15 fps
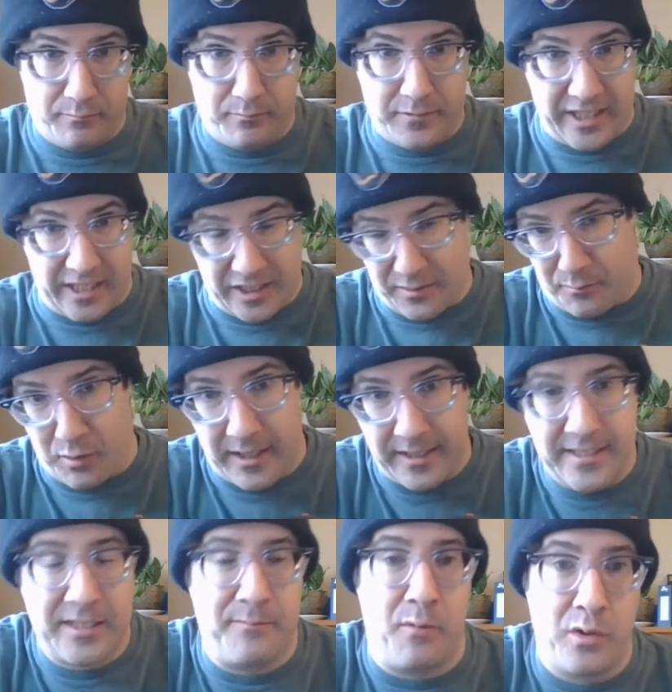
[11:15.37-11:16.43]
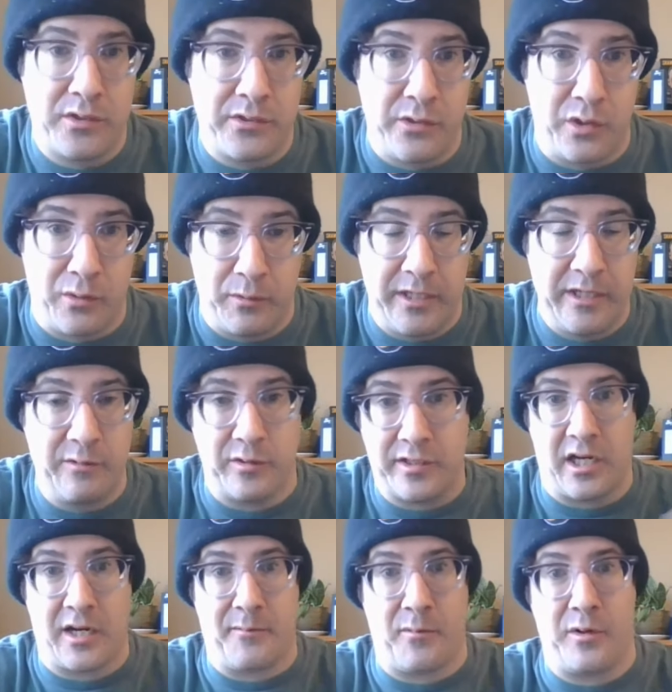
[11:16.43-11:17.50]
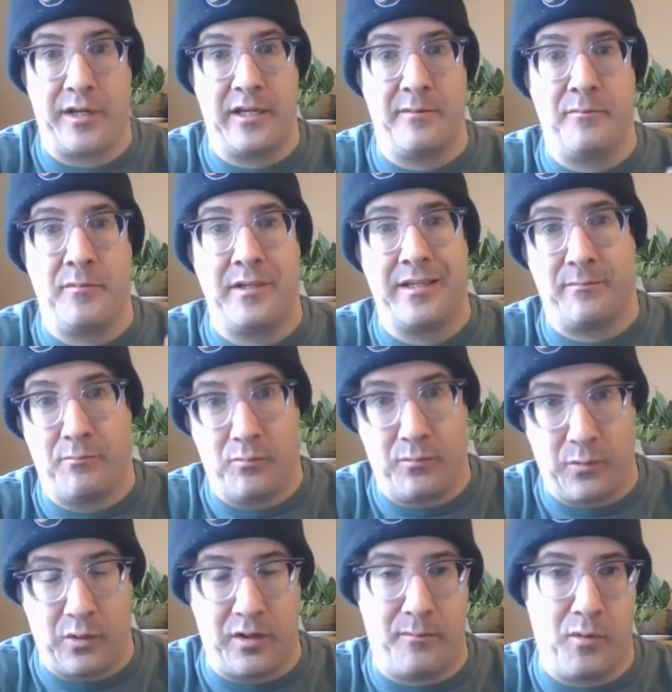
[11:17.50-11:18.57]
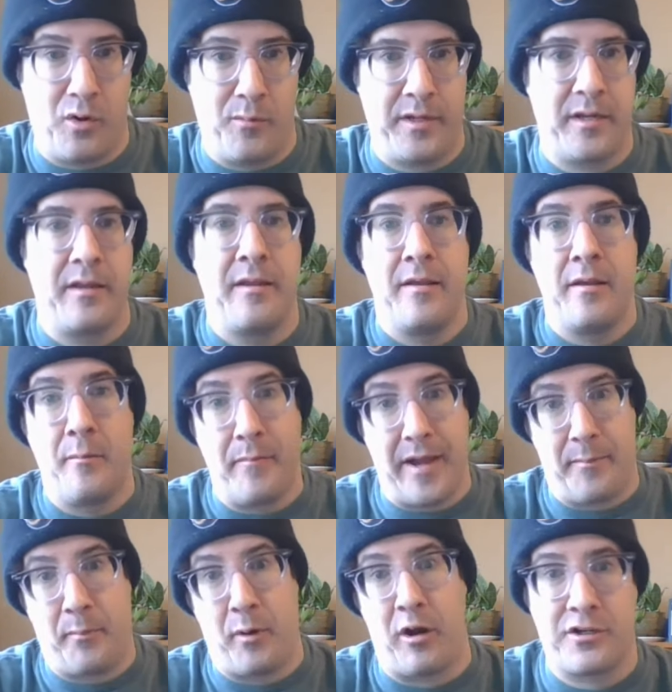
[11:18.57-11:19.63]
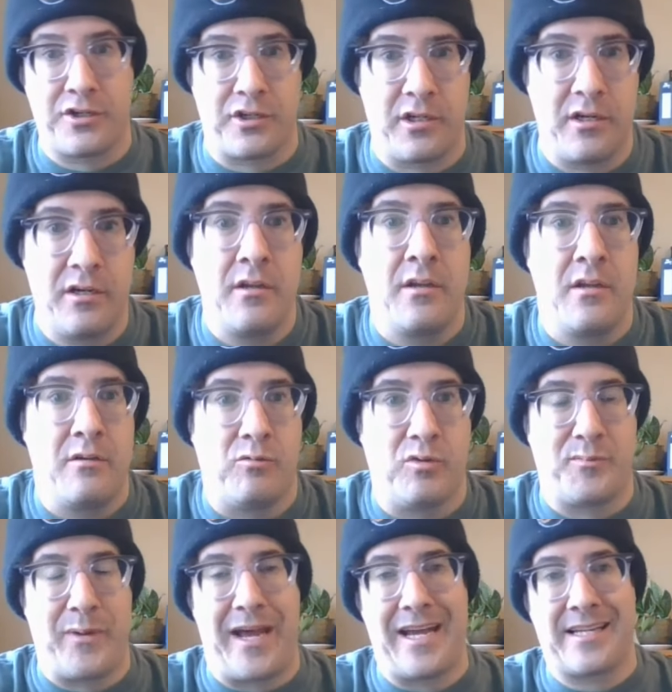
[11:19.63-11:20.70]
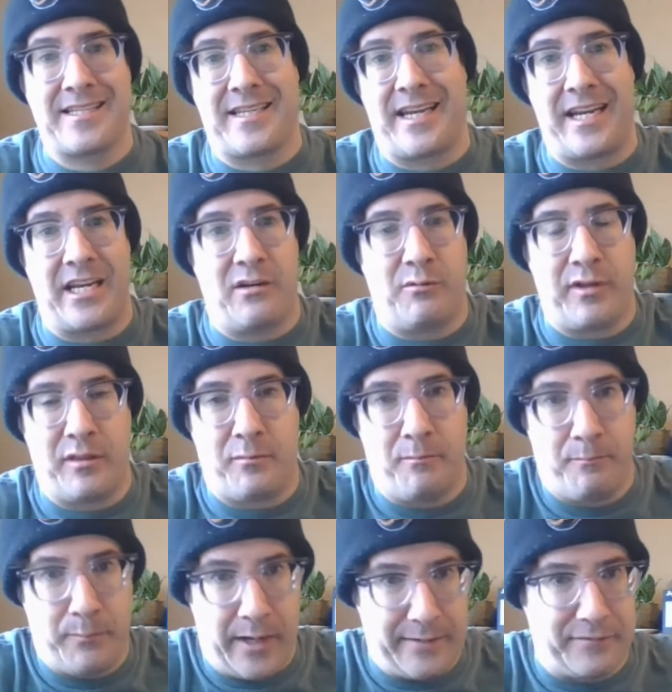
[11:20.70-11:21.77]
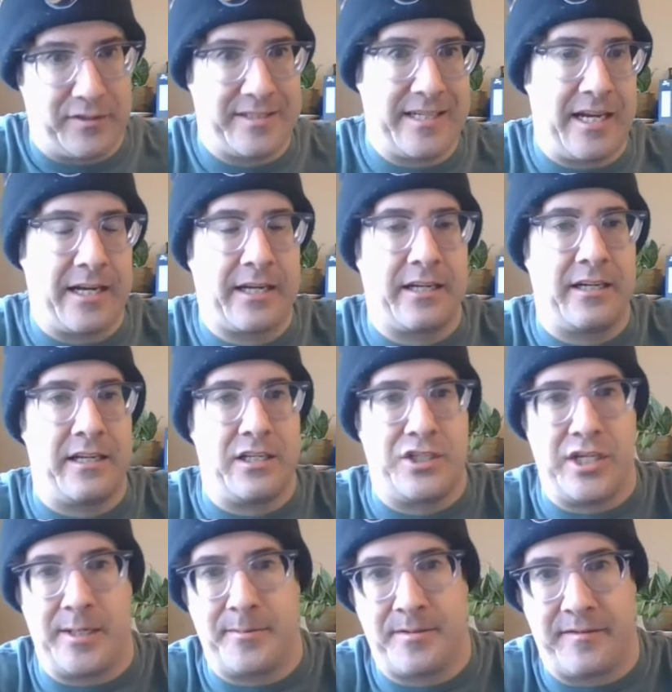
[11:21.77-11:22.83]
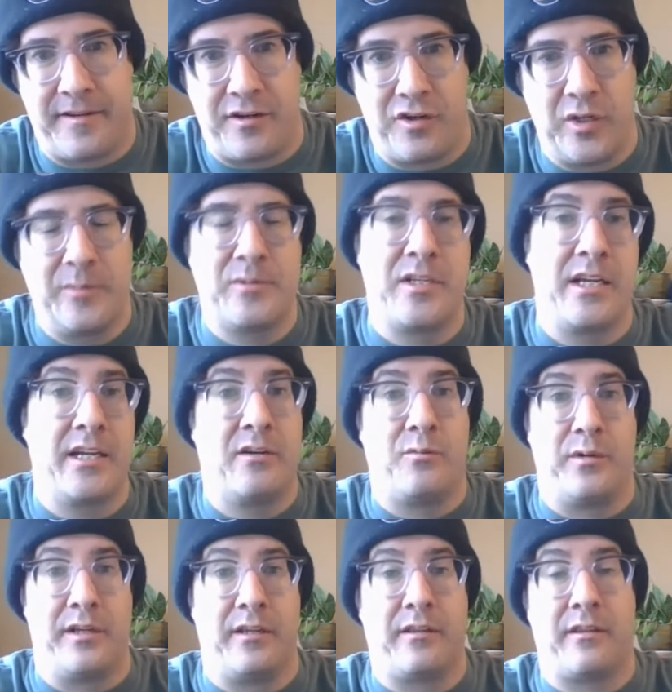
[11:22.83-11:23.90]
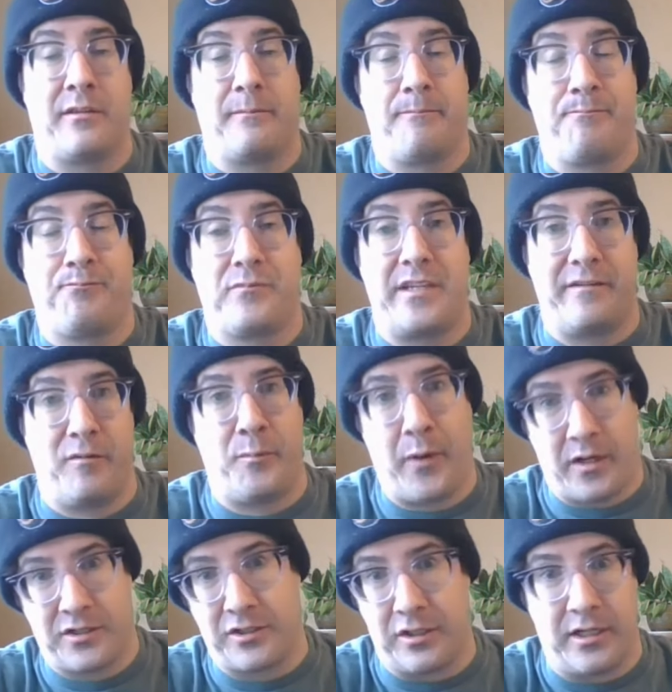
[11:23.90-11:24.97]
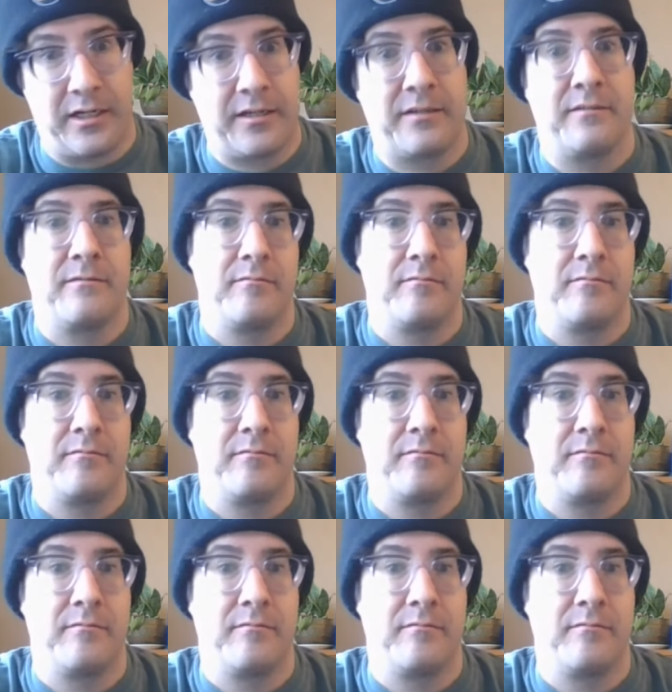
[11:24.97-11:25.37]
DeBrusk, most notably, we'll talk about him more in a moment. Matt Patra was back skating with Pavel Zacha and James Van Riemsdyk, with David Pastrnak